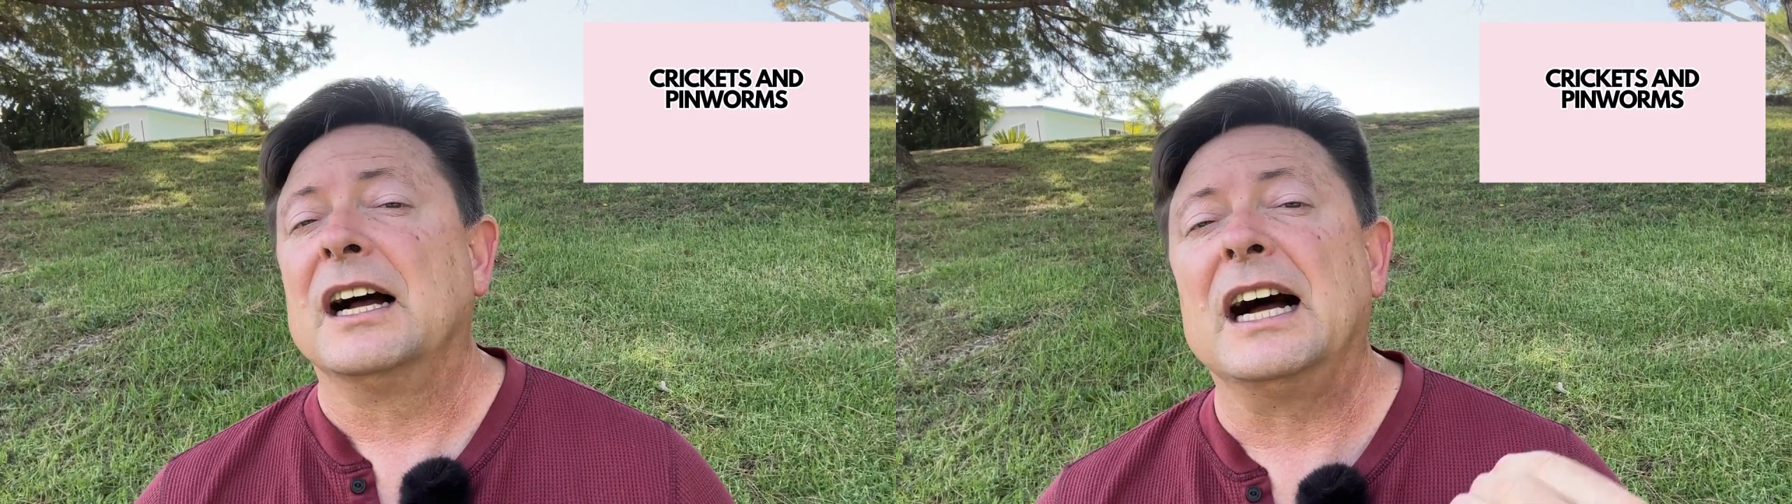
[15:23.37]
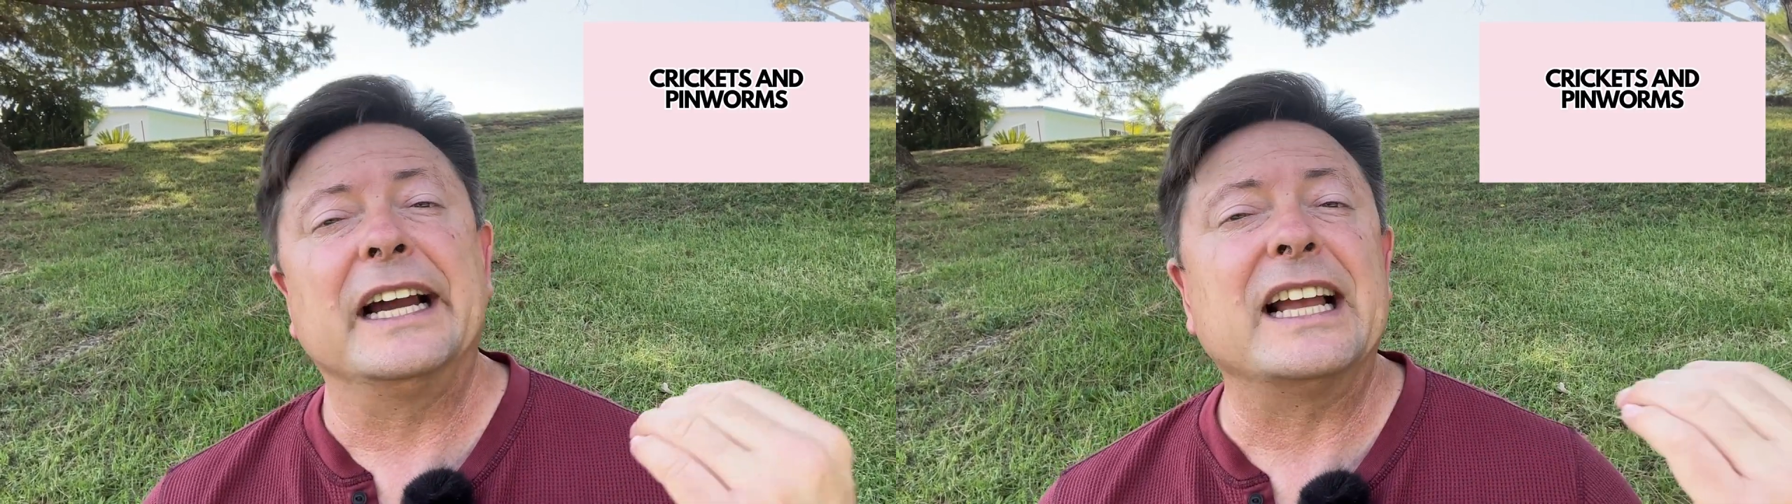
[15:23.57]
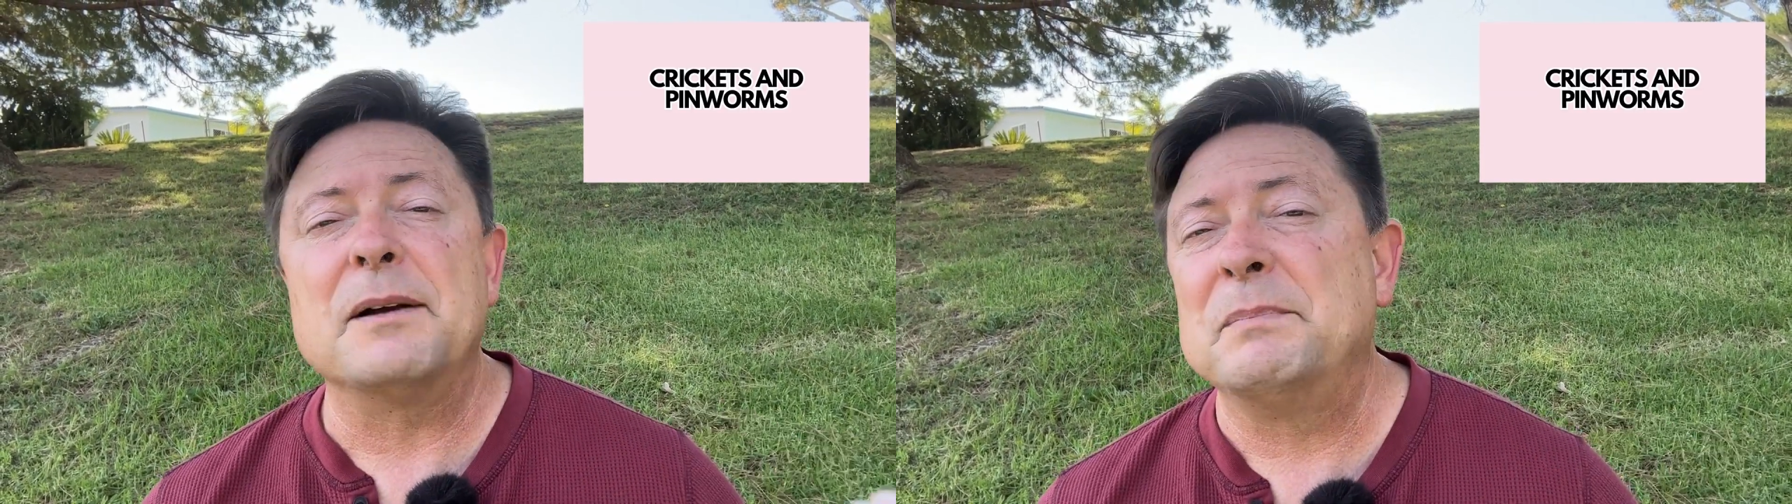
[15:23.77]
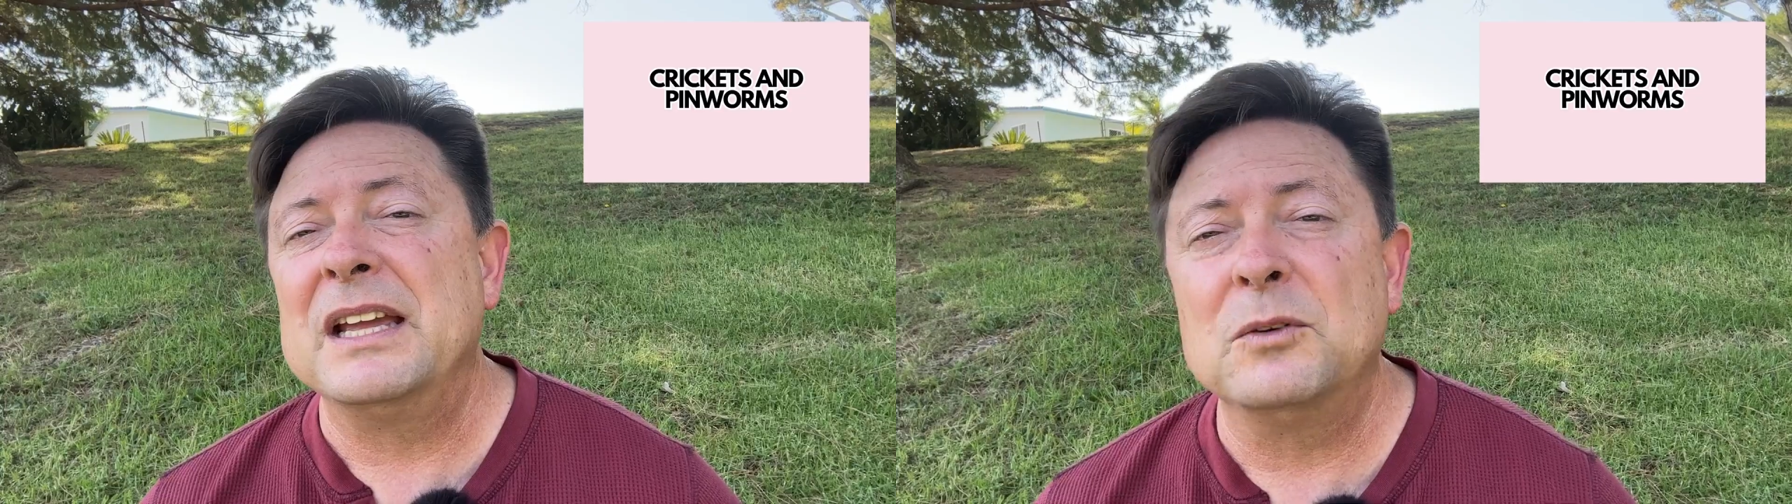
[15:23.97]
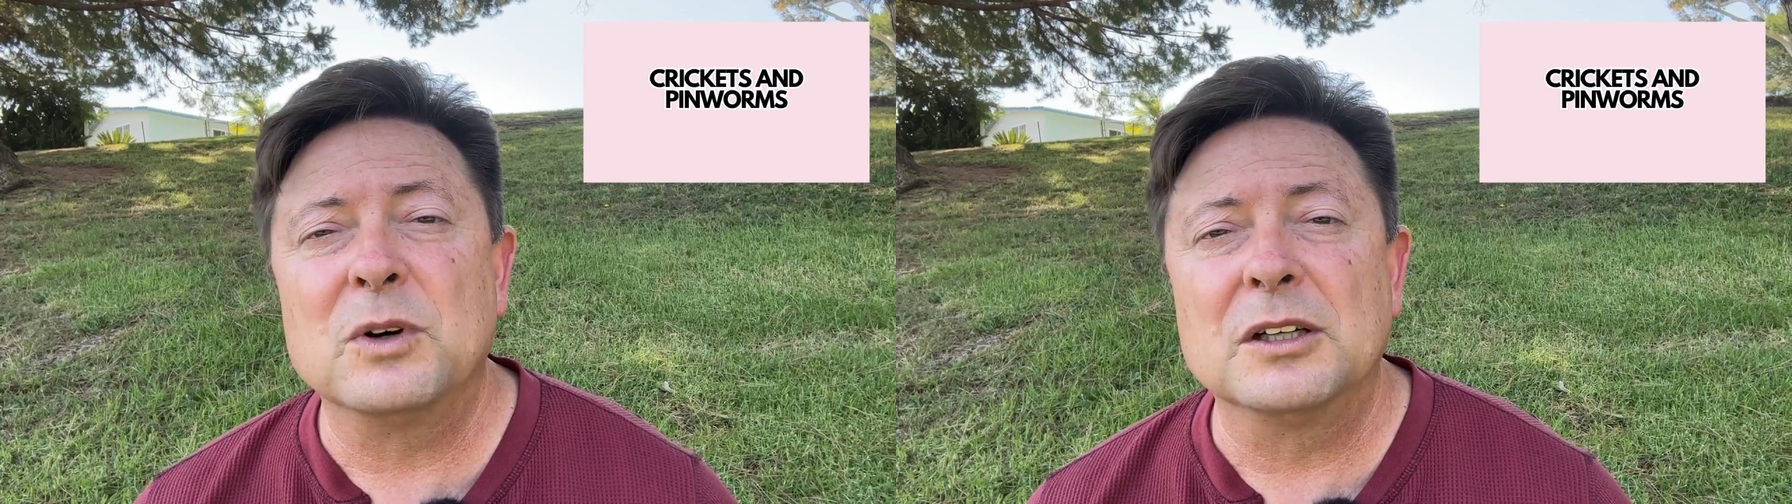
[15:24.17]
I got
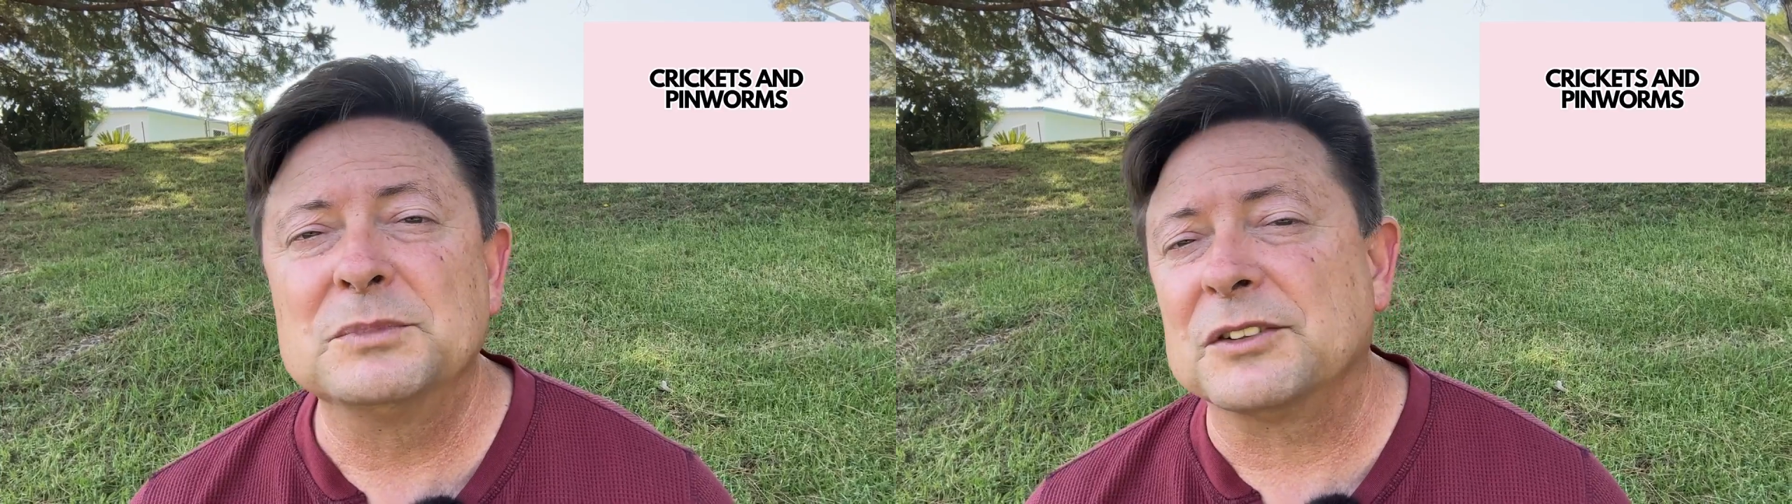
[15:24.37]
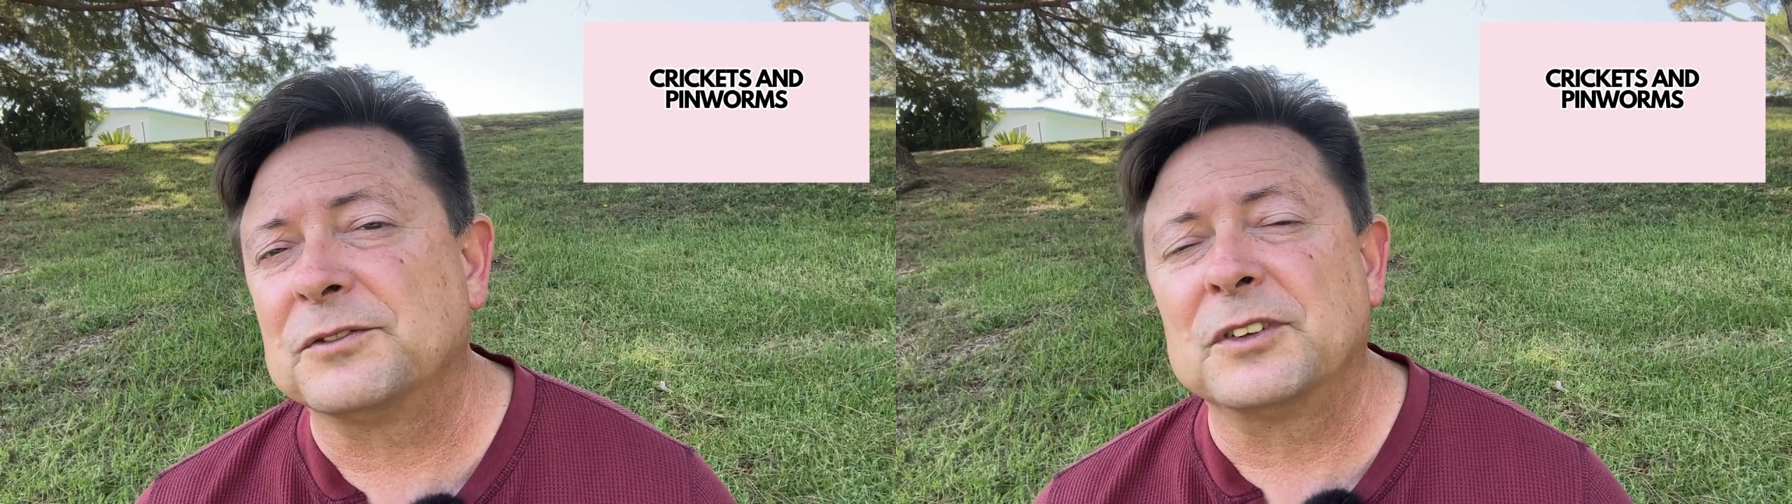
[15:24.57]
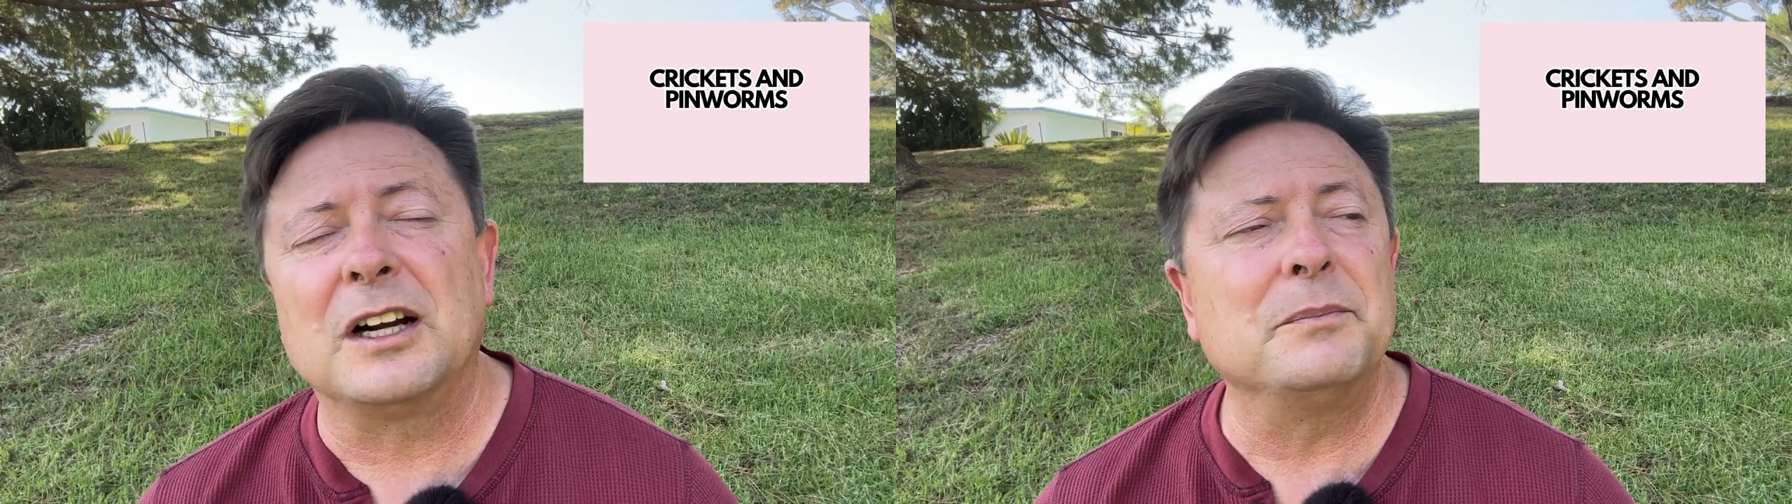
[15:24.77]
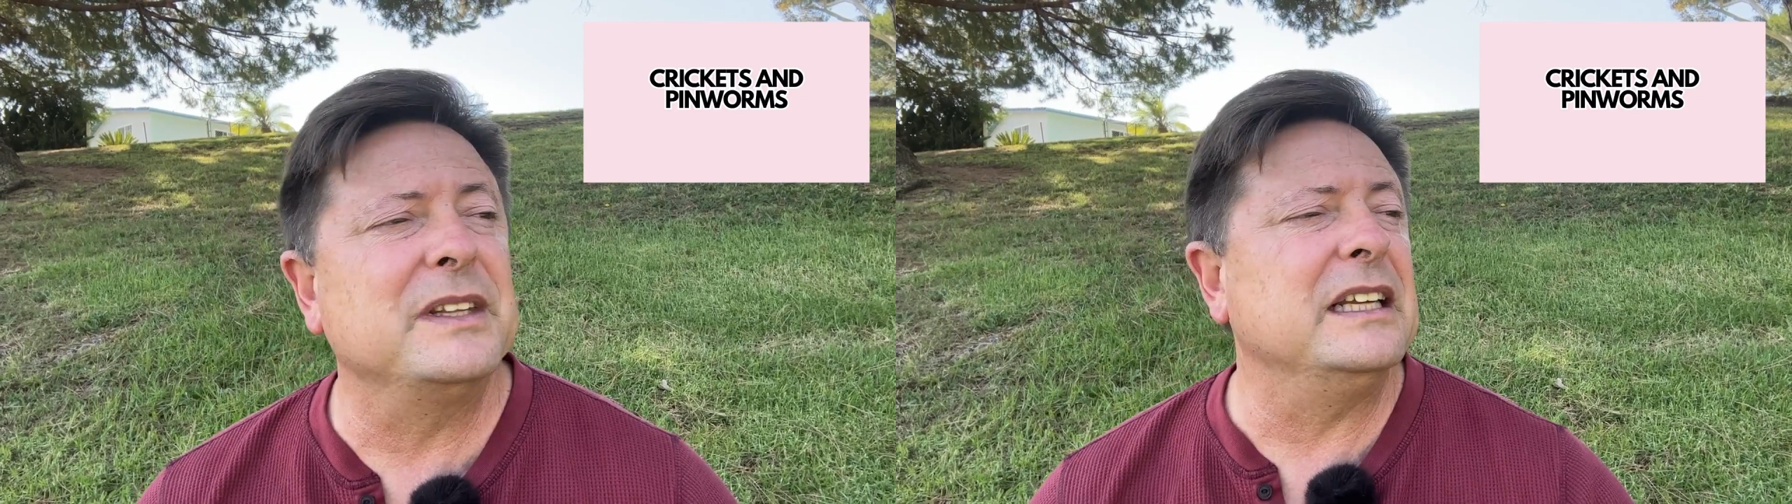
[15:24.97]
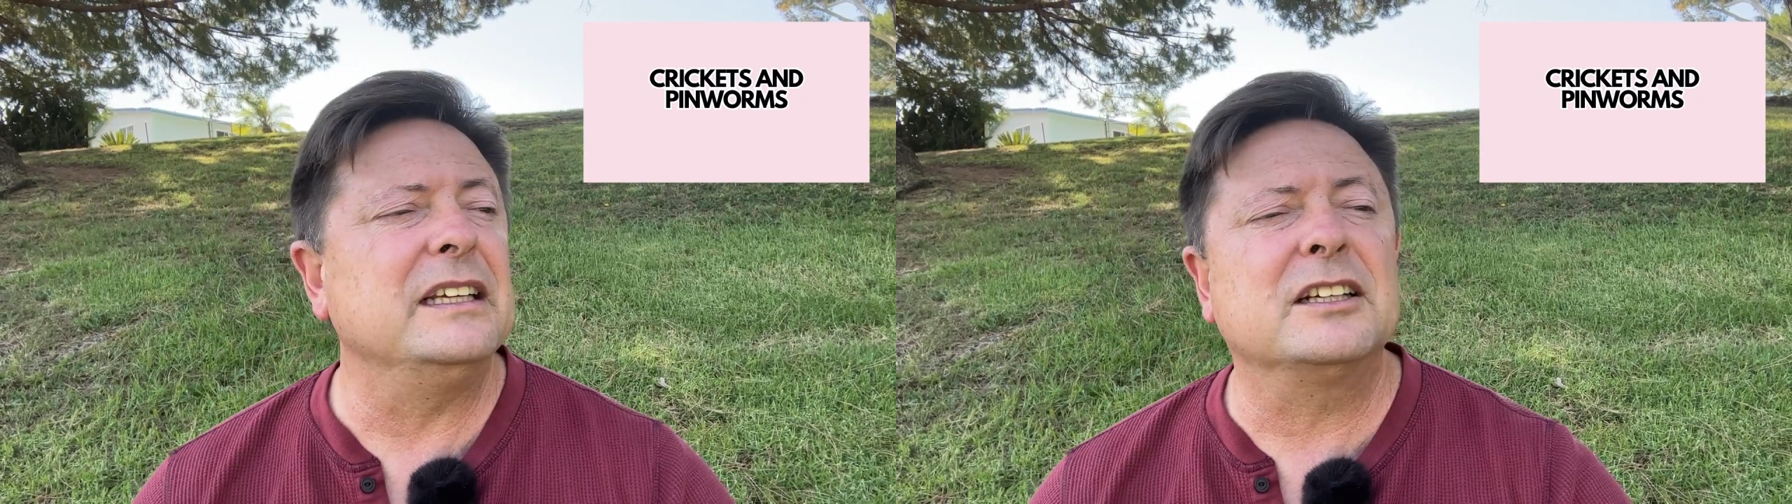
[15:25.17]
pinworms from the